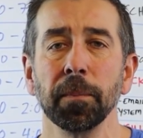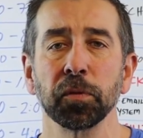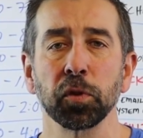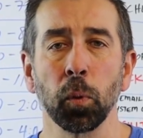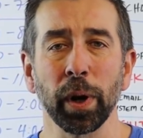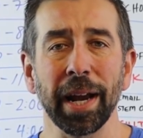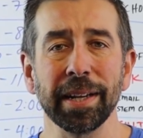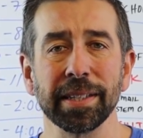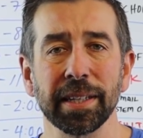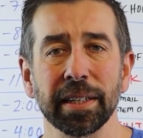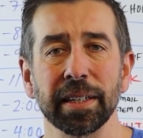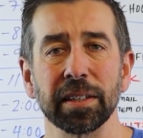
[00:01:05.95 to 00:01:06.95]
So what I
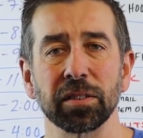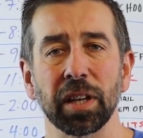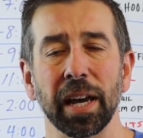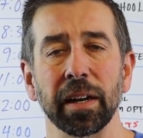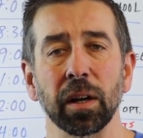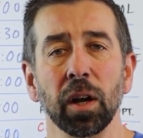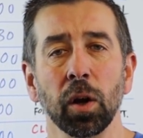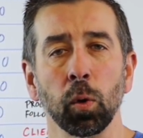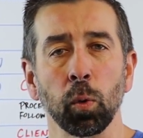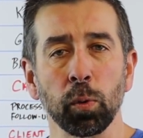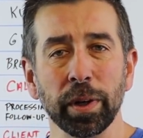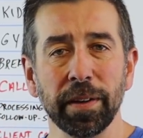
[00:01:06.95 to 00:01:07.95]
did is kind of
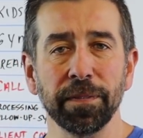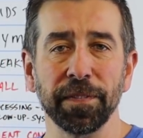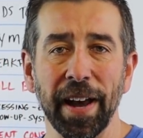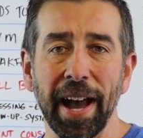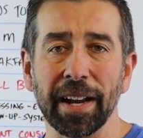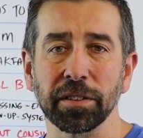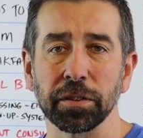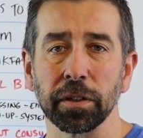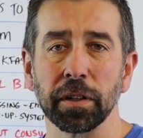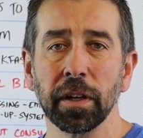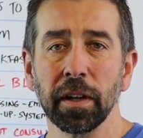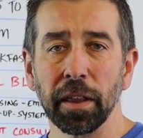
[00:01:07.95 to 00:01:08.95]

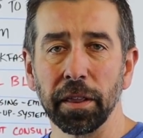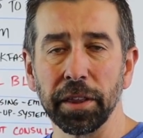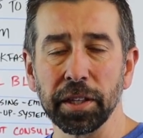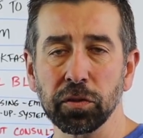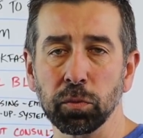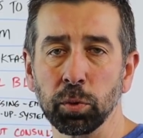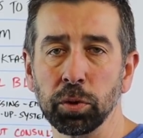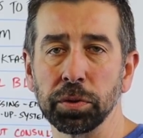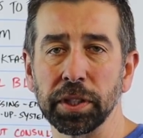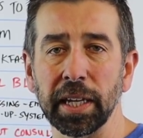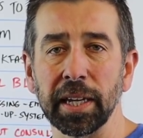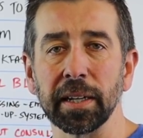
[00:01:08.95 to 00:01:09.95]
refactor this
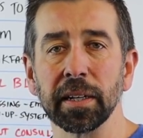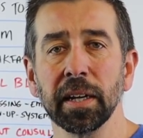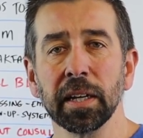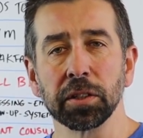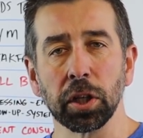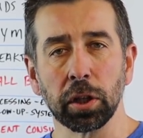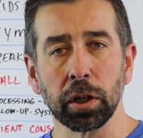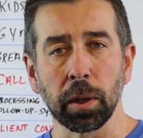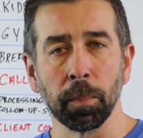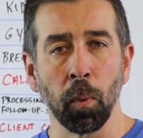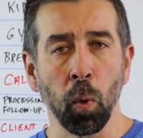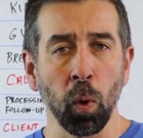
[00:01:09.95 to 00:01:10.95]
routine to
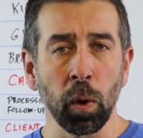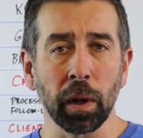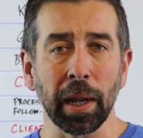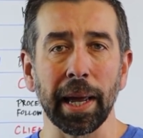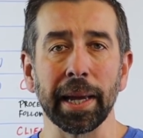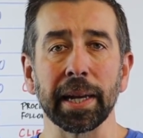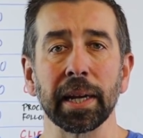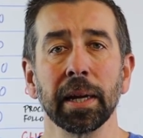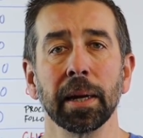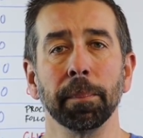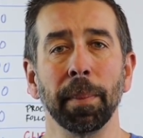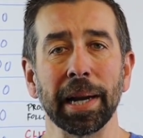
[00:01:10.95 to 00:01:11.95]
look more like
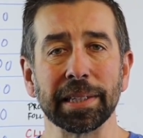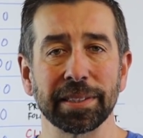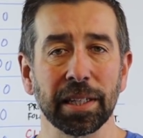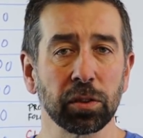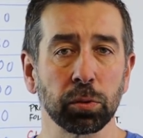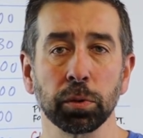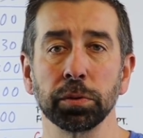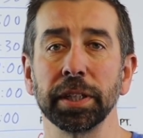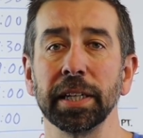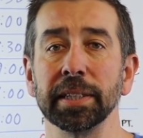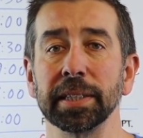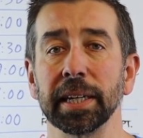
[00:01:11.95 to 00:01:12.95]
my sales
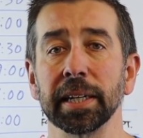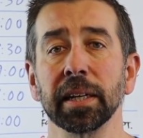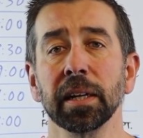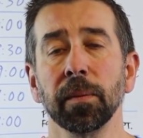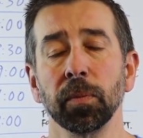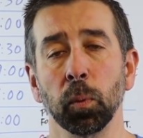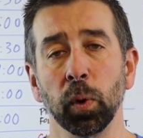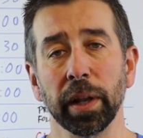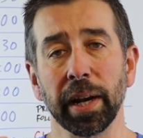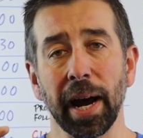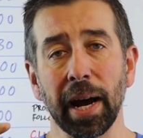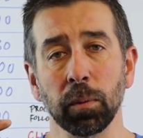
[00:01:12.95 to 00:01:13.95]
routine did
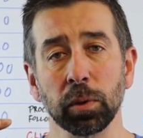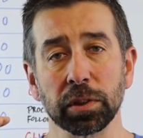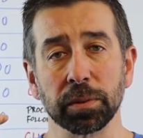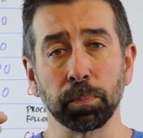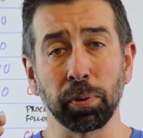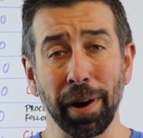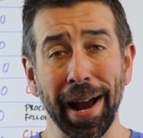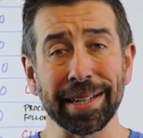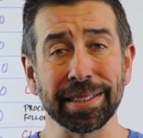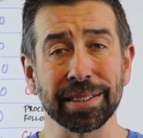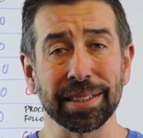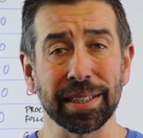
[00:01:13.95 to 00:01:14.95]
when I was
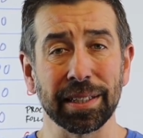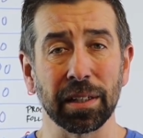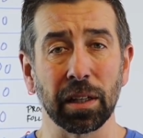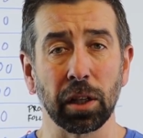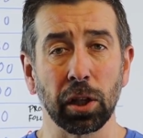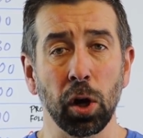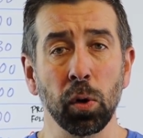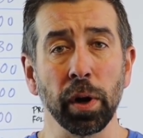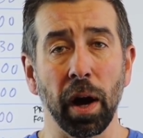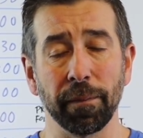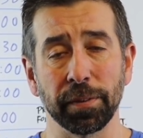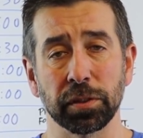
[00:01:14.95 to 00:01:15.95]
practicing loan
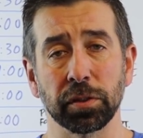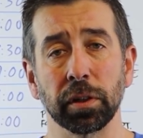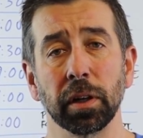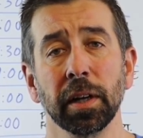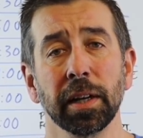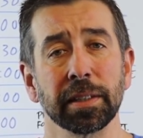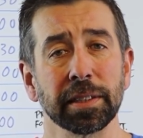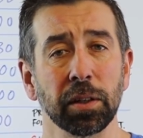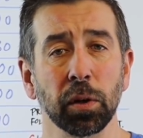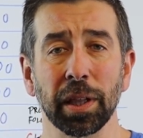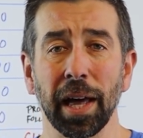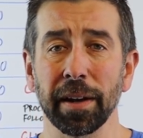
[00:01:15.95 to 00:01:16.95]
officer, because I
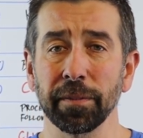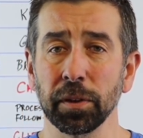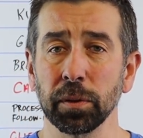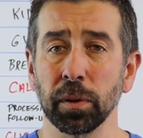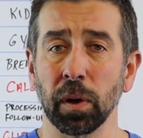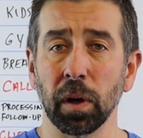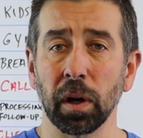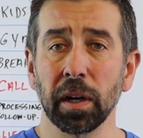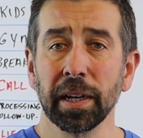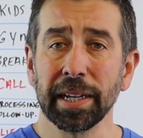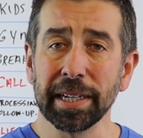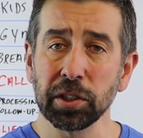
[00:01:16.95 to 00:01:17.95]
know a lot of you
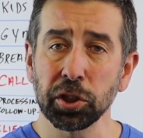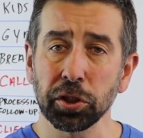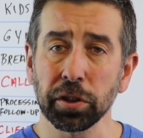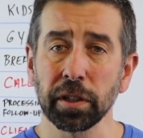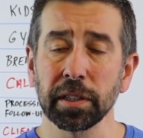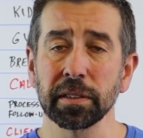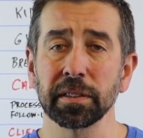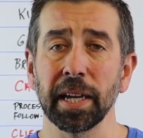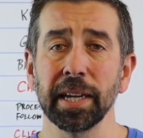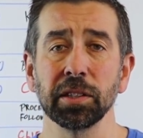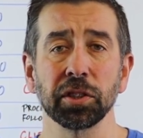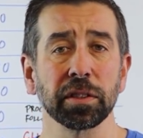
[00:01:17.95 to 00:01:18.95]
are insurance
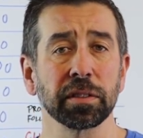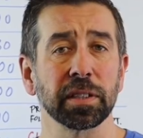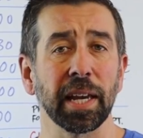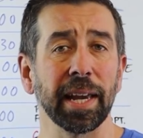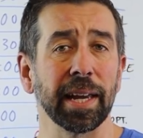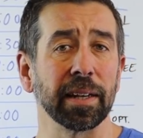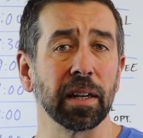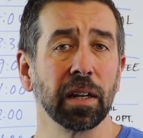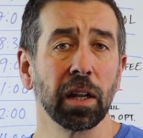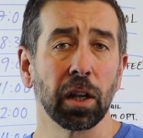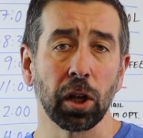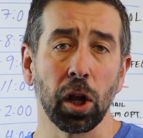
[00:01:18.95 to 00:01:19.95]
agents and
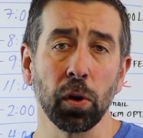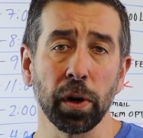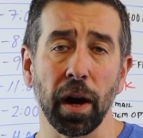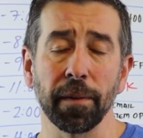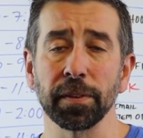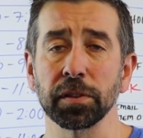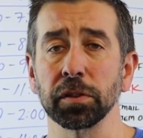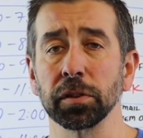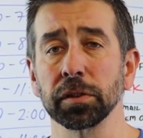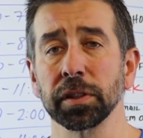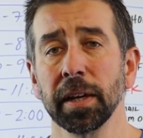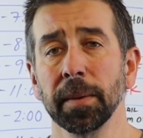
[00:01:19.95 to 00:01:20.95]
loan
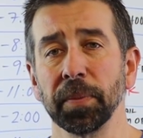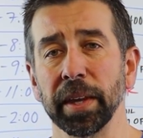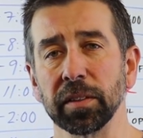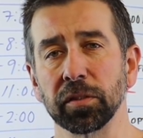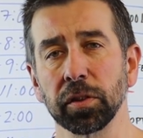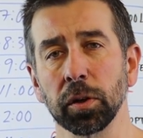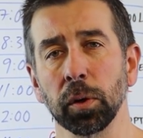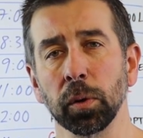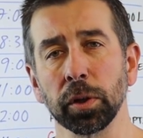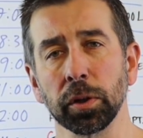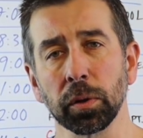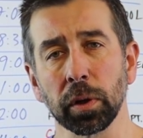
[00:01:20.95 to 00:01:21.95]
officers, and
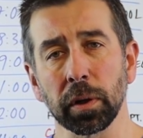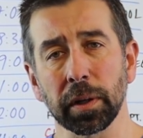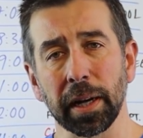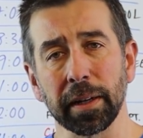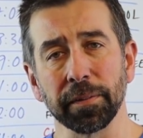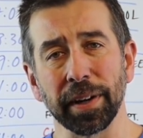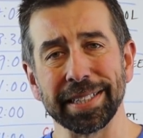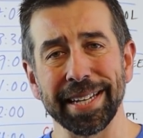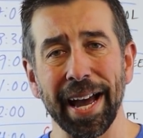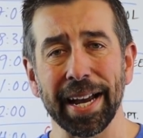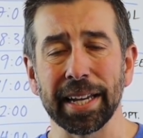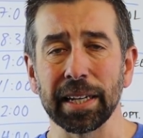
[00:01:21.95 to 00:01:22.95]
so you're kind of
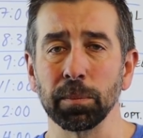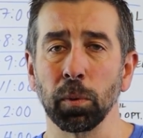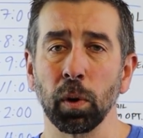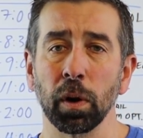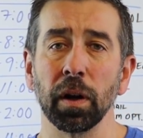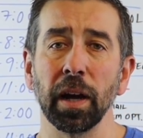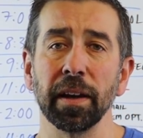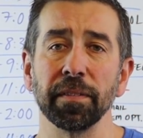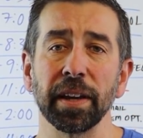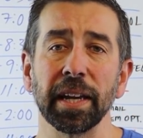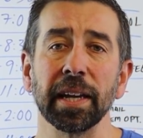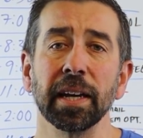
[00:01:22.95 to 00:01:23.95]
attacking more of
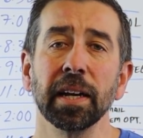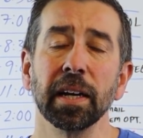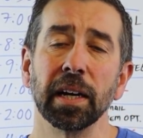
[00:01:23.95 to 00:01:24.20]
a